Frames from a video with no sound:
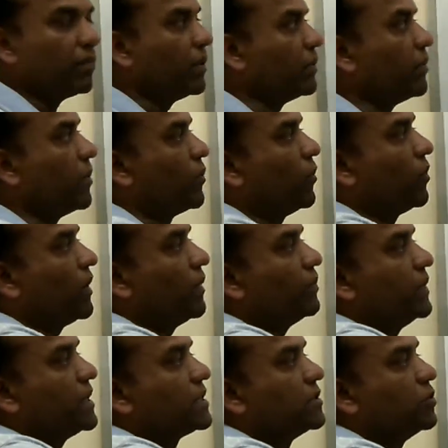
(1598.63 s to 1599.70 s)
but before
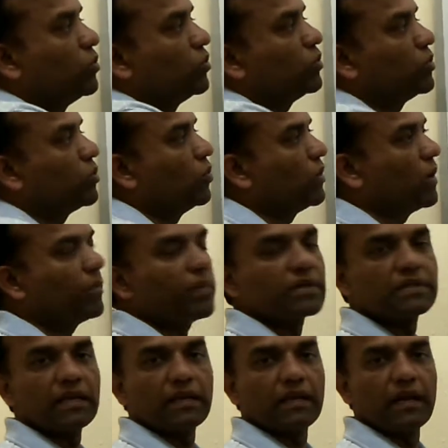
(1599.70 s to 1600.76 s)
of this two
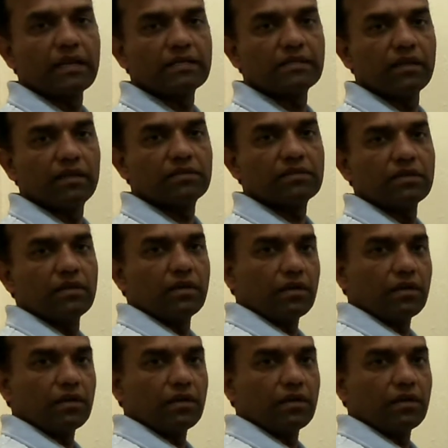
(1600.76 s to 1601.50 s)
numbers are irrationals.